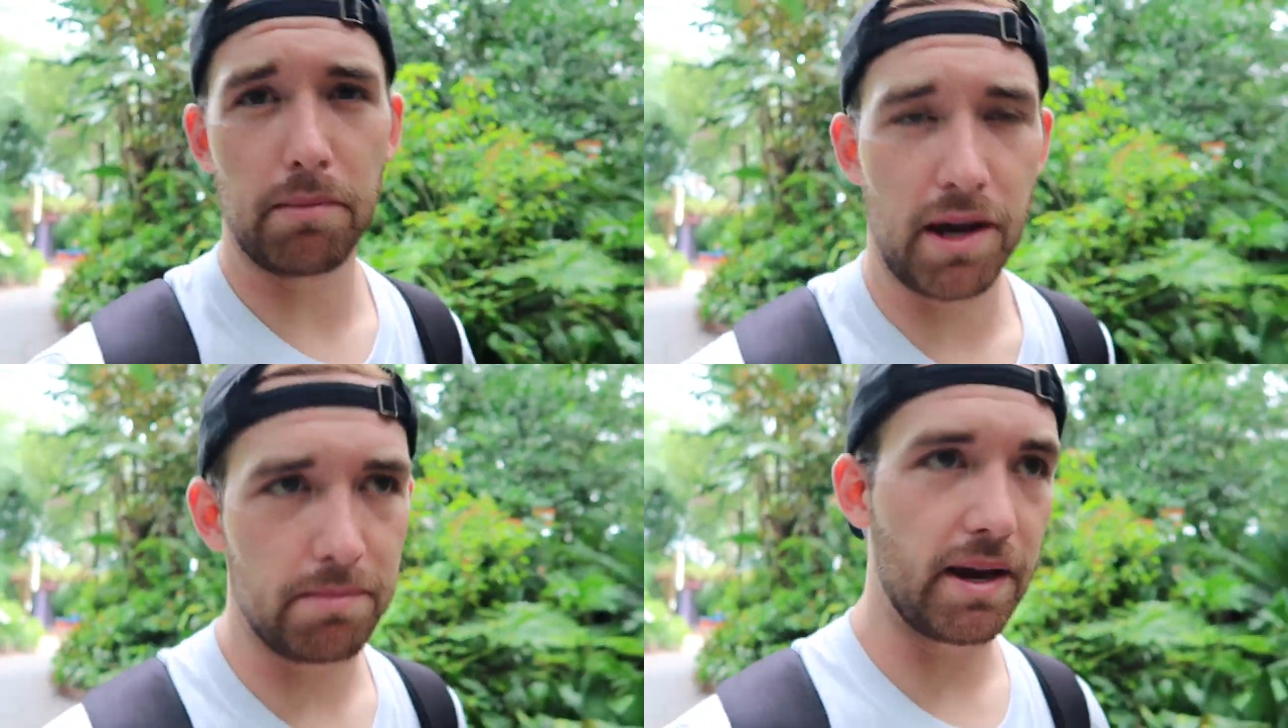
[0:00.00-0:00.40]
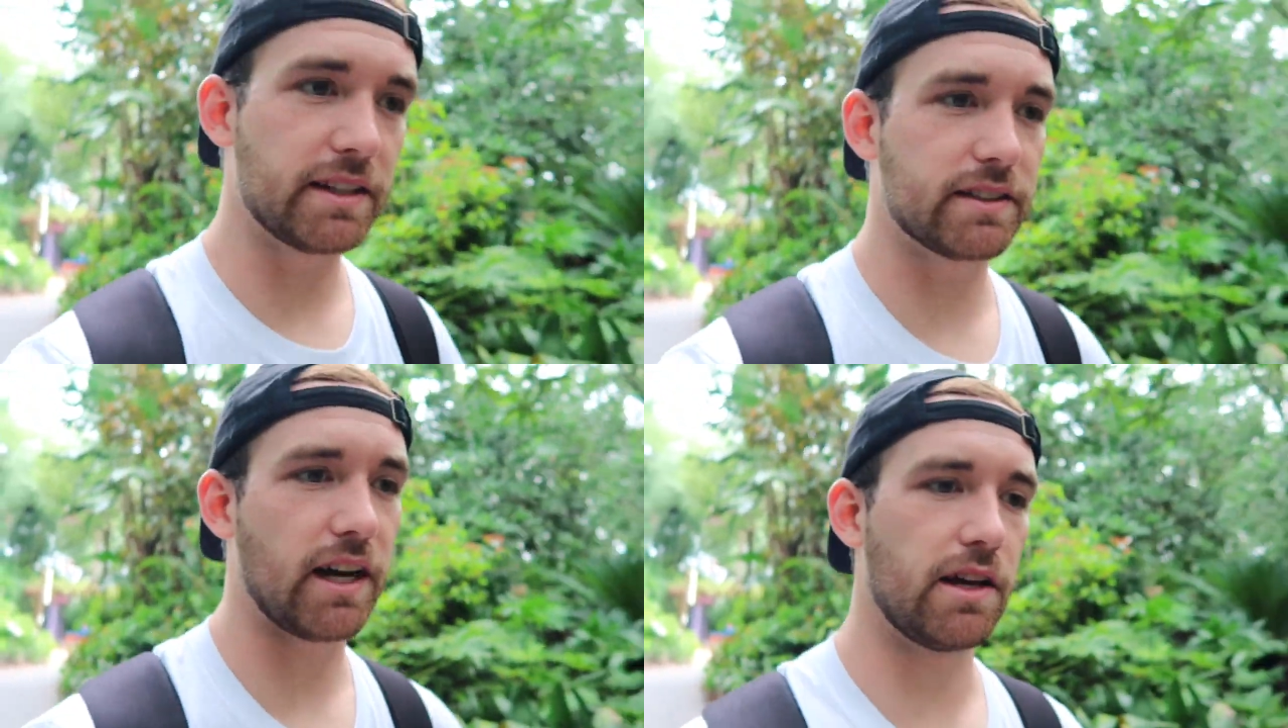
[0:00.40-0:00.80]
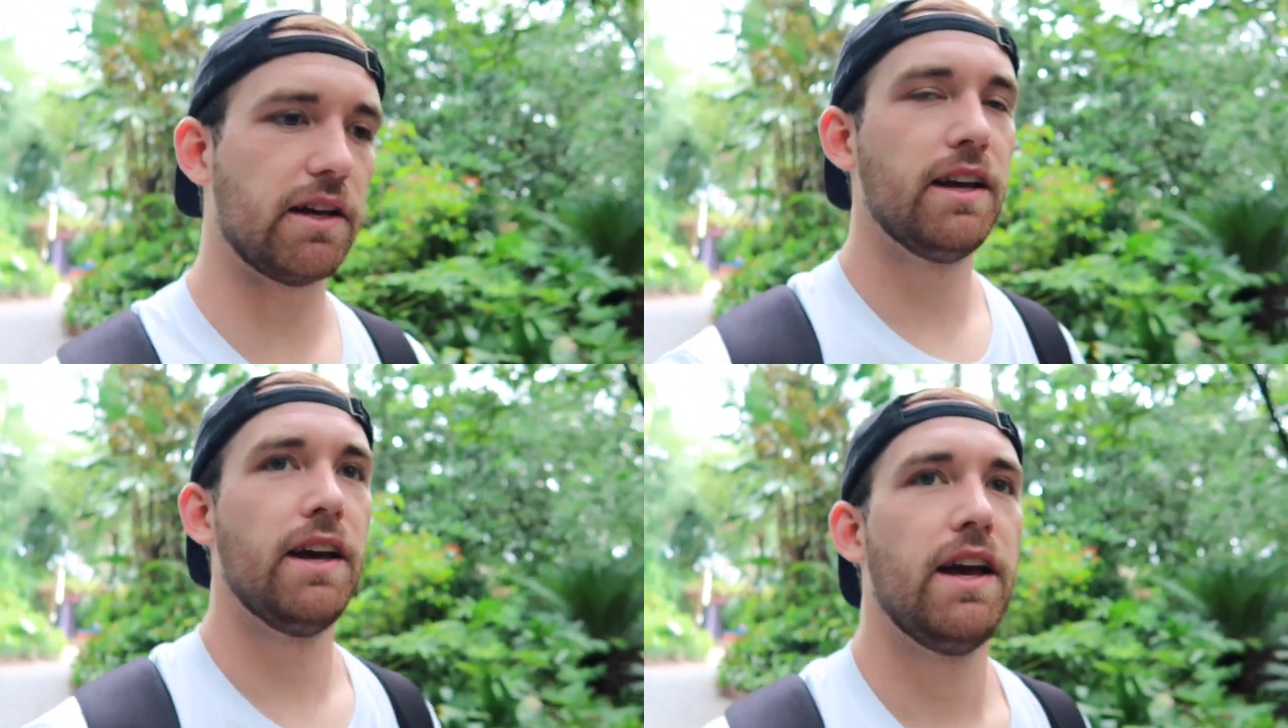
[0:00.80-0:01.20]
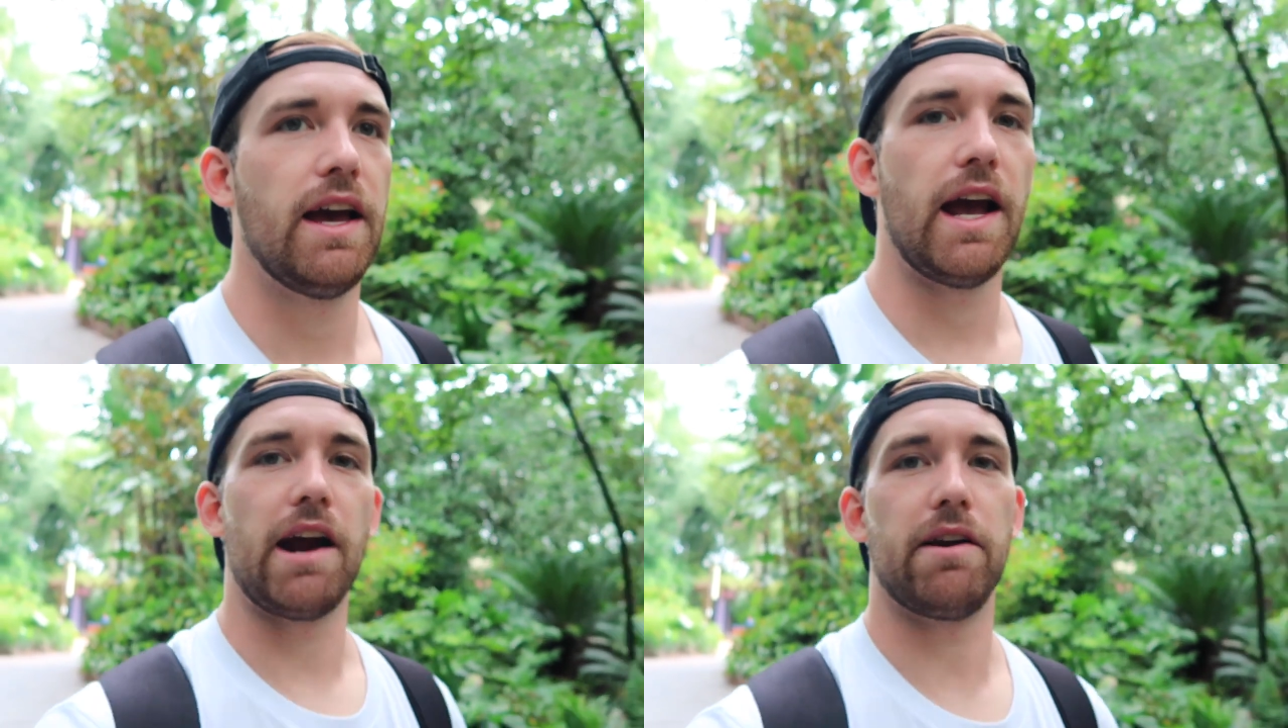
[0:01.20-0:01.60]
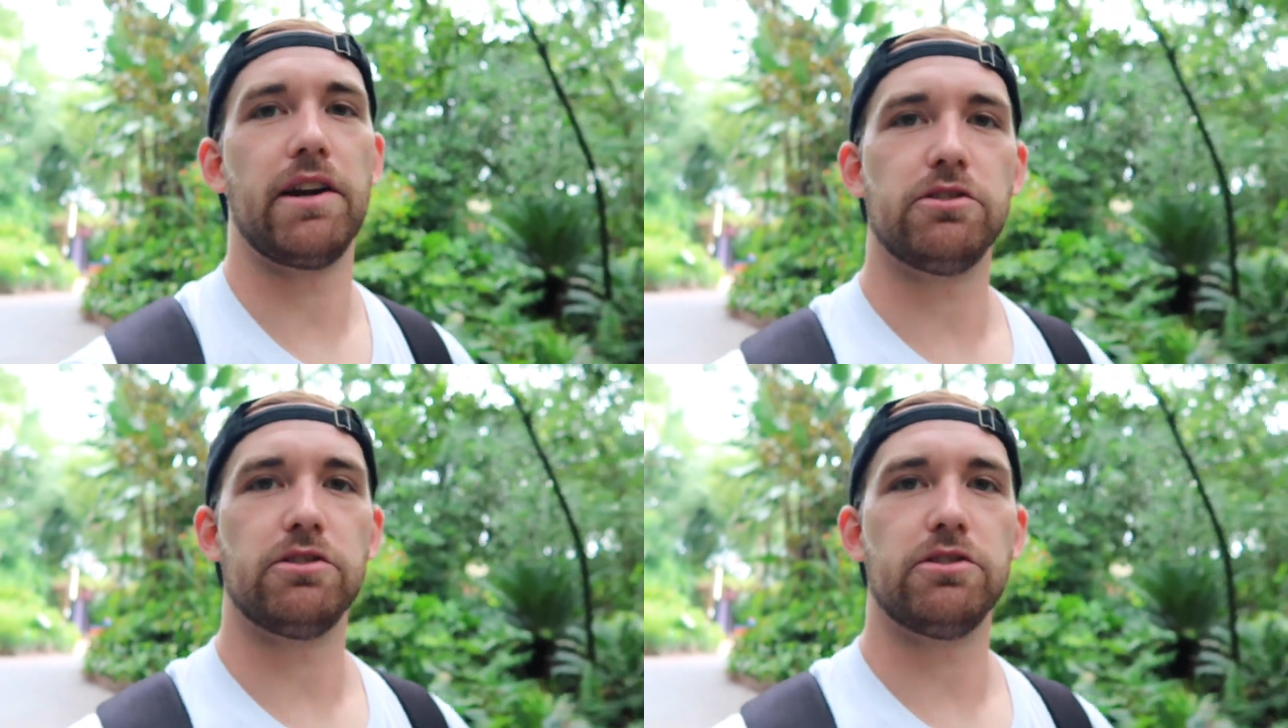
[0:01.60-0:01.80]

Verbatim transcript: the main base kind of area.